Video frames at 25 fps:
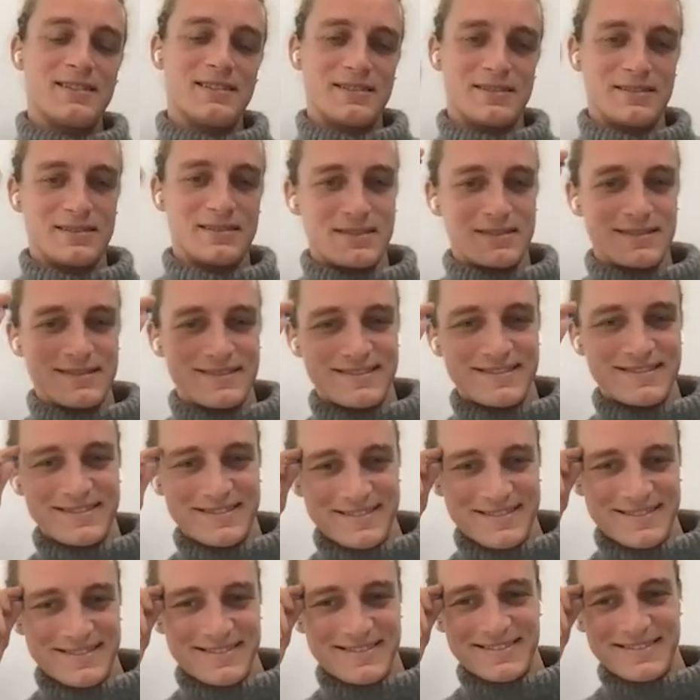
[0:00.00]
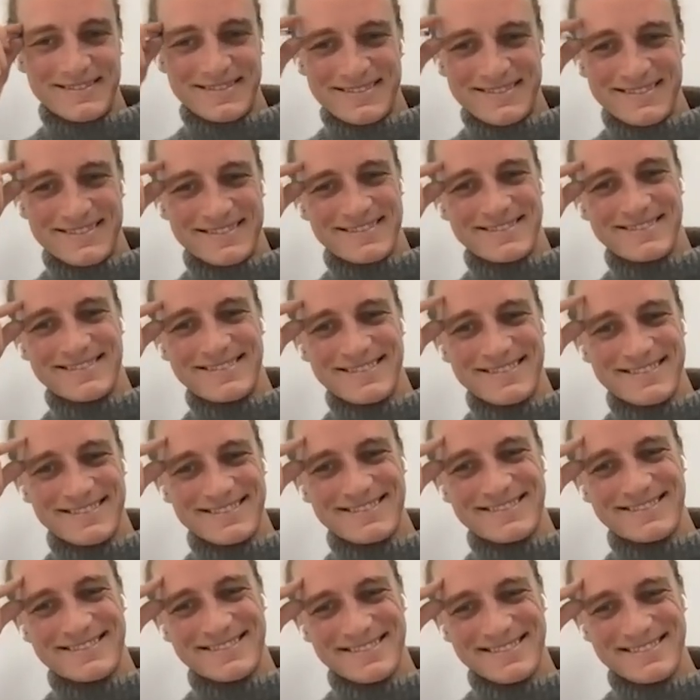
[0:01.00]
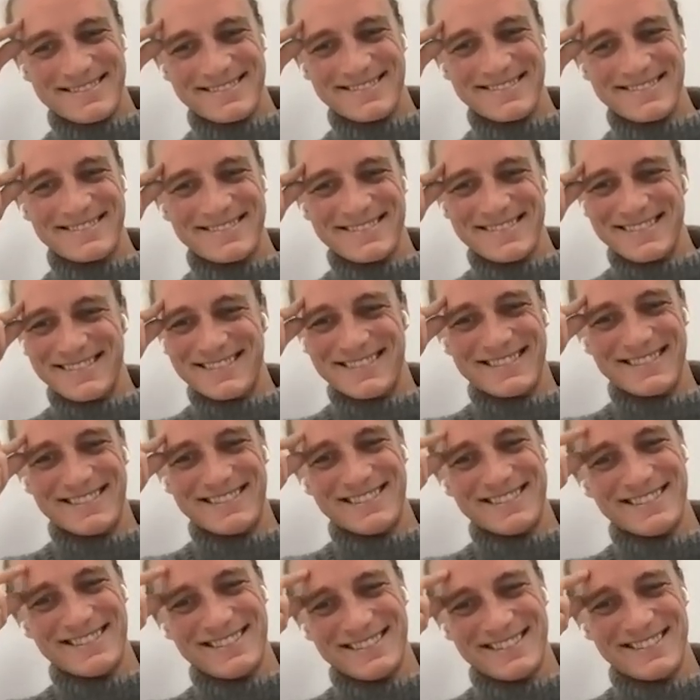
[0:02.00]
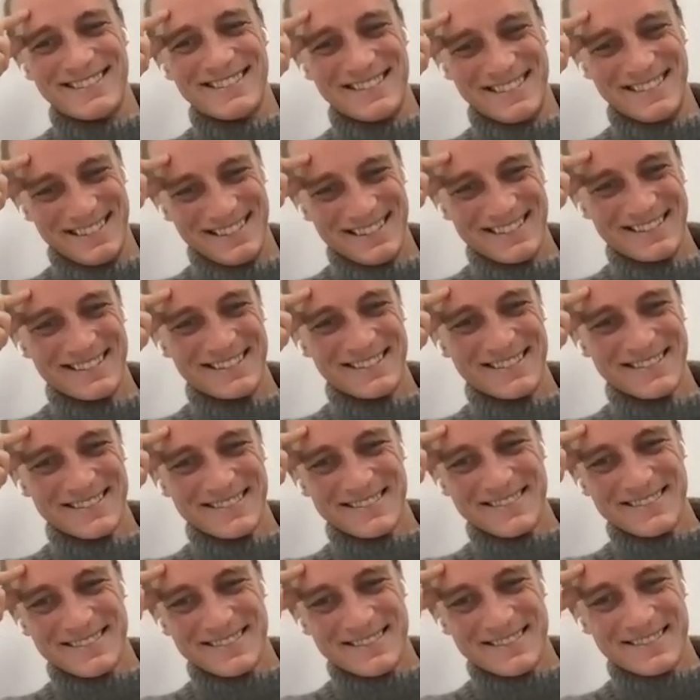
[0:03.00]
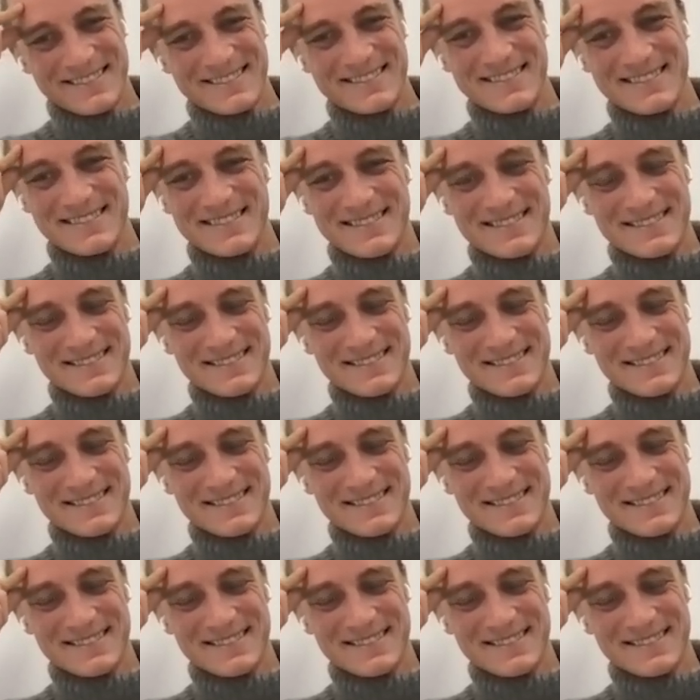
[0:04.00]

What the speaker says: The person shown says nothing.